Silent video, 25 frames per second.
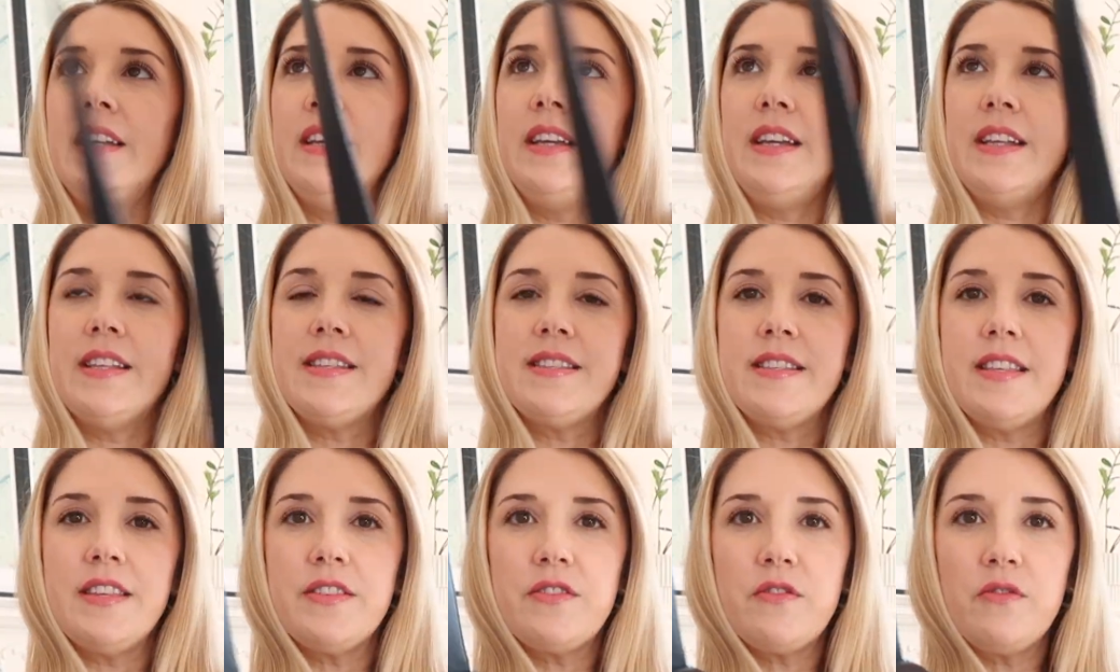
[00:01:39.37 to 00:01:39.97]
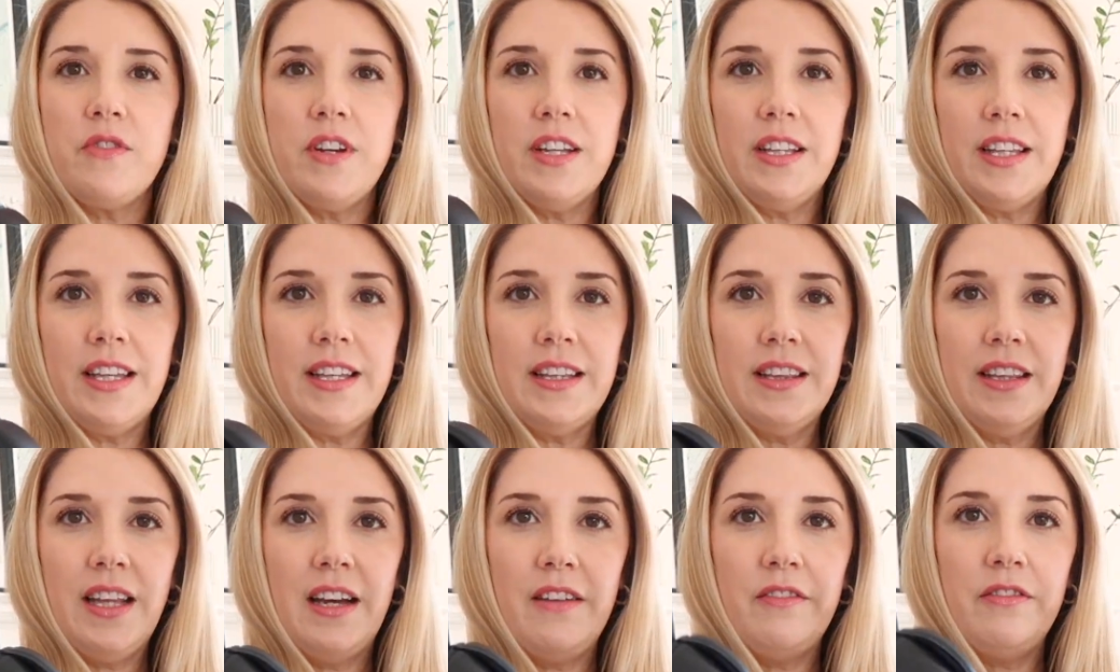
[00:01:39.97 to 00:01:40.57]
It's this really
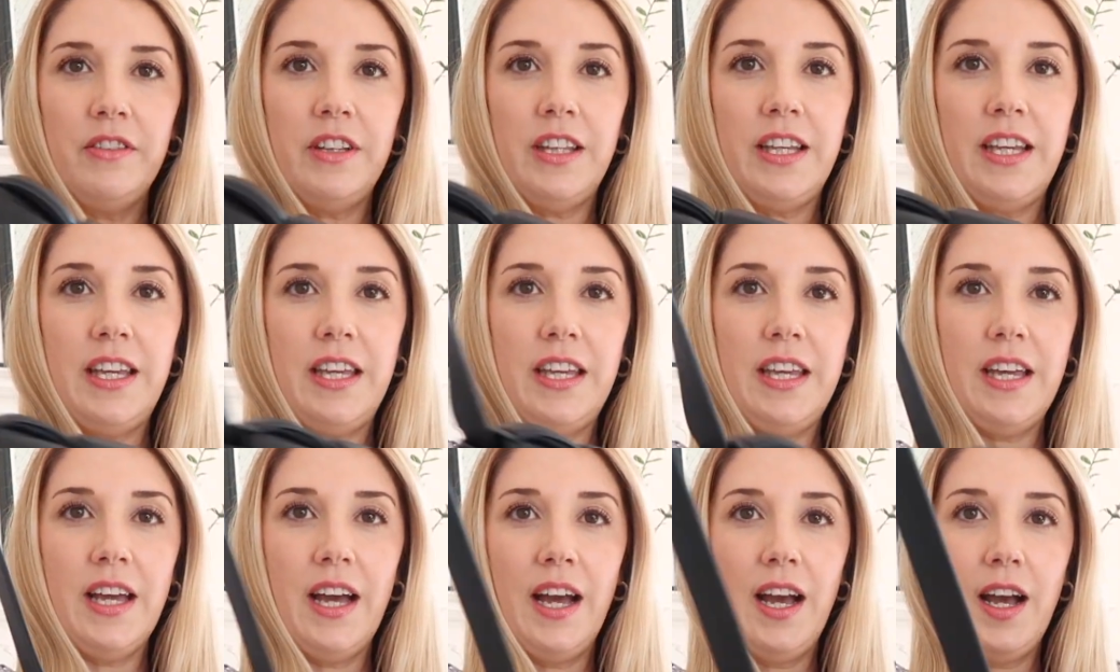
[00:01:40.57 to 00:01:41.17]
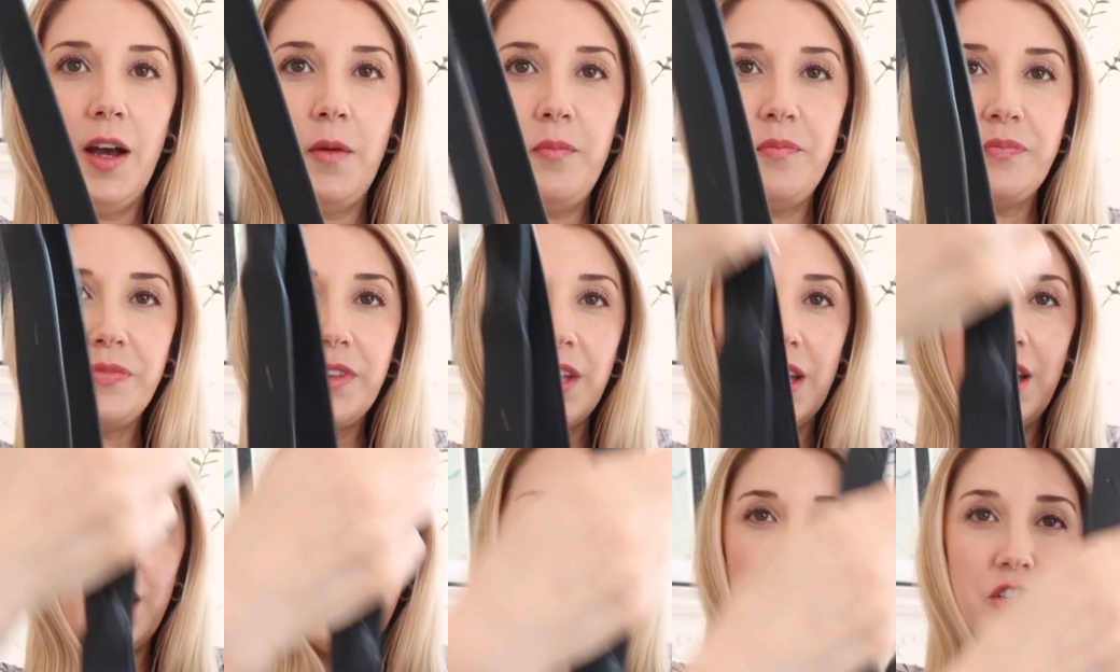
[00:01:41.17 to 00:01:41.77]
lovely
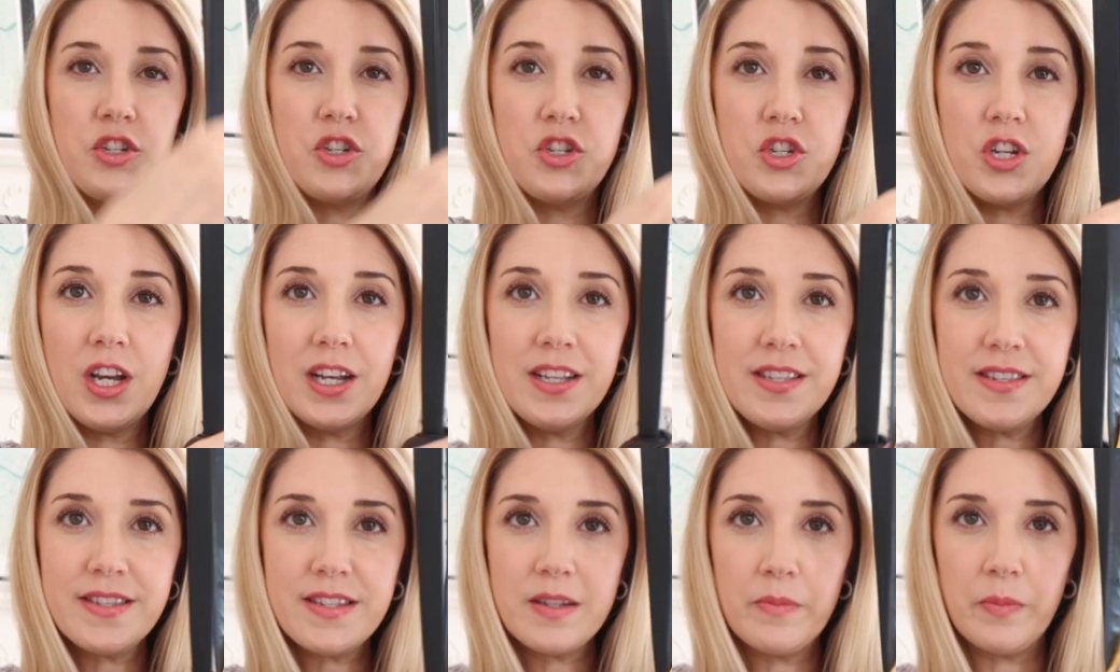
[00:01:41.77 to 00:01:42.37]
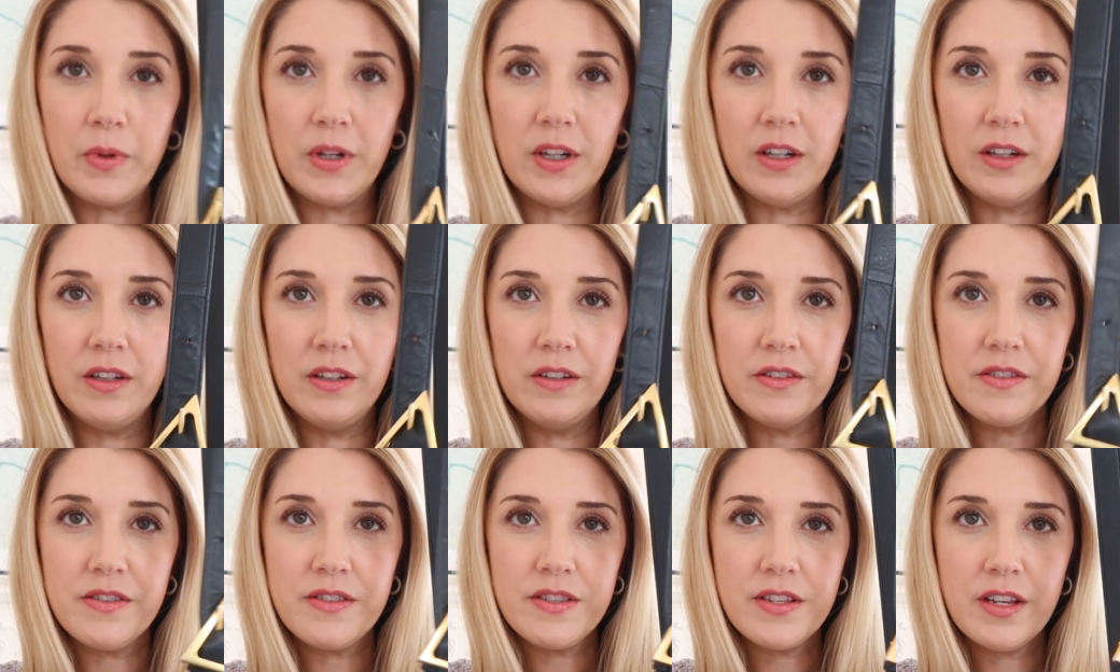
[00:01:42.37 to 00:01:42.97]

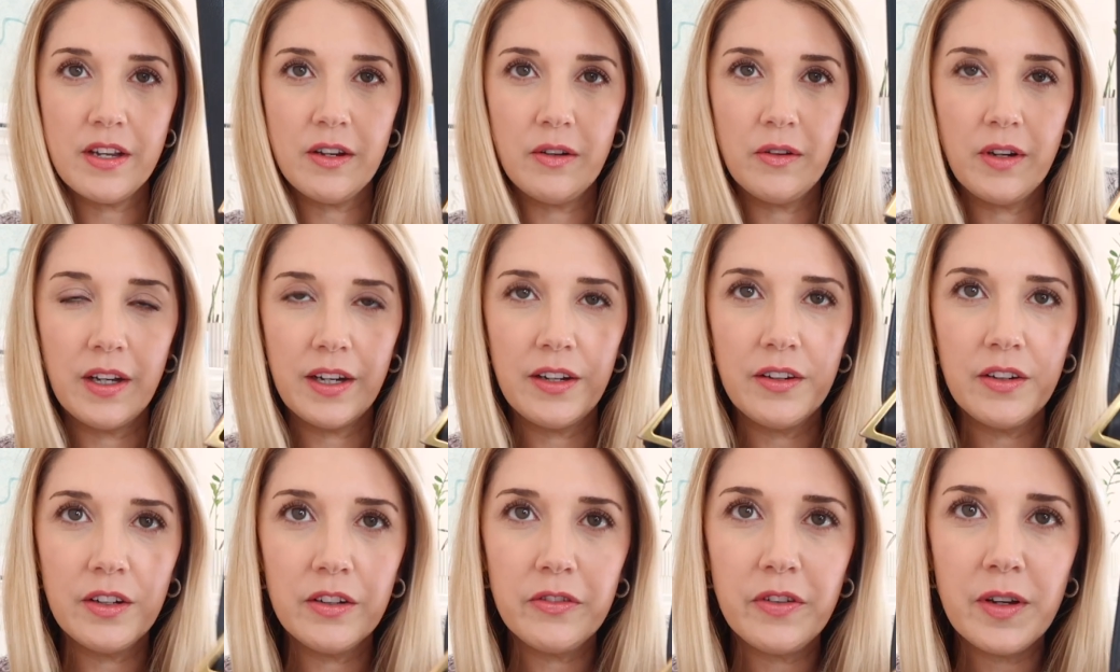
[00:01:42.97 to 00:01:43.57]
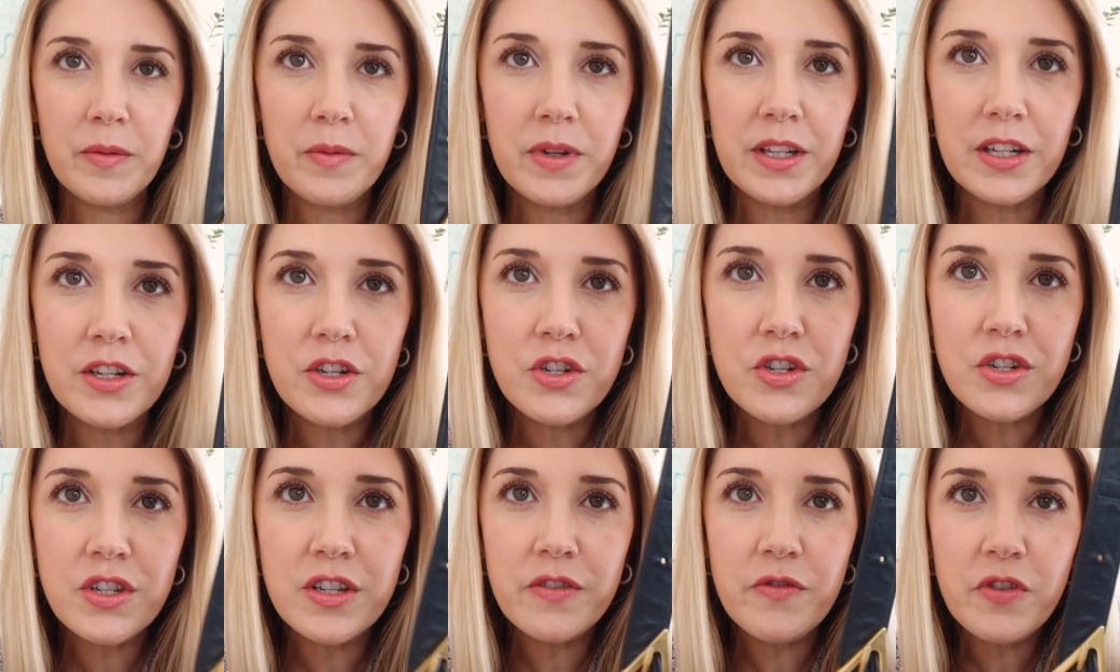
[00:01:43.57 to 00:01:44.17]
adjustable, so I don't know if I'm gonna,
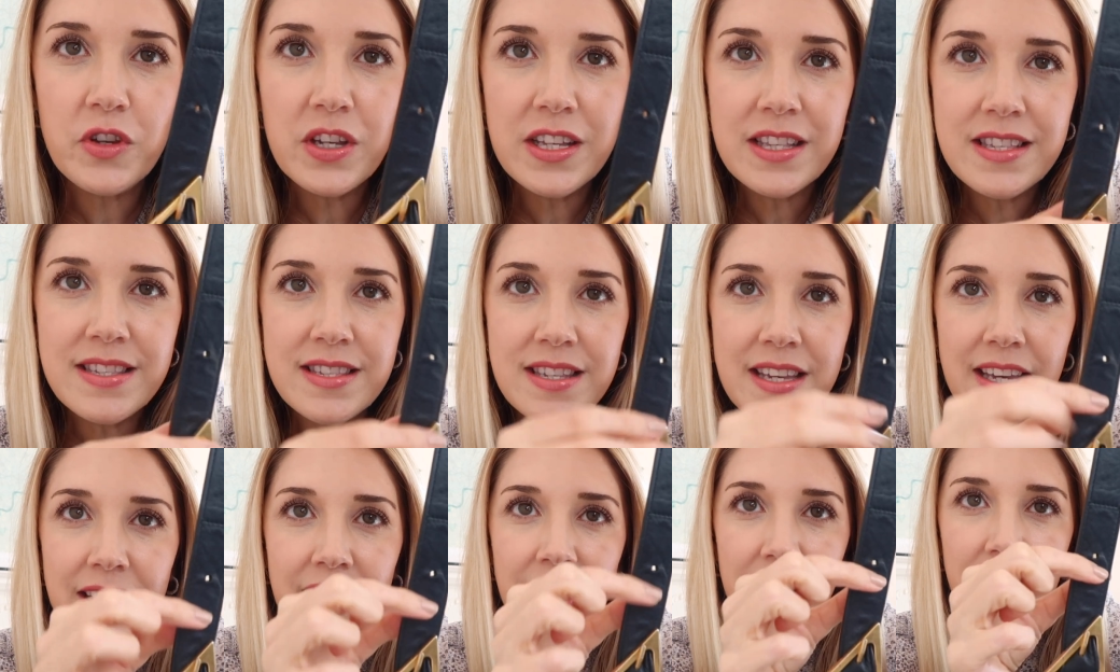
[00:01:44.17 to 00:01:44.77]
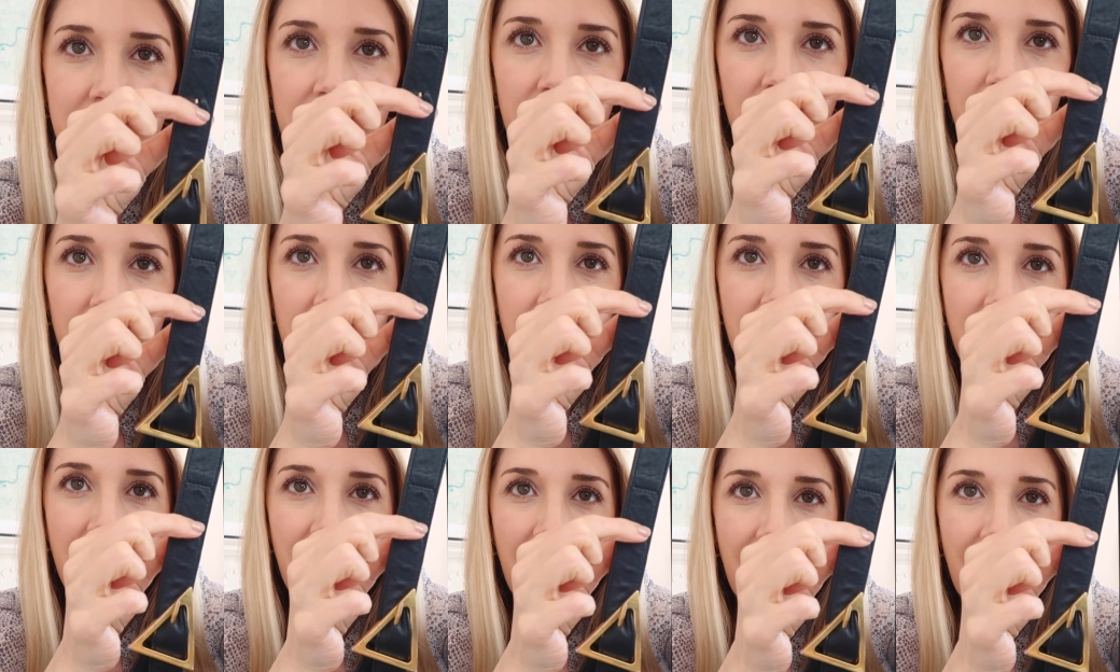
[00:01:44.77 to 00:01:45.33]
if you can see it here.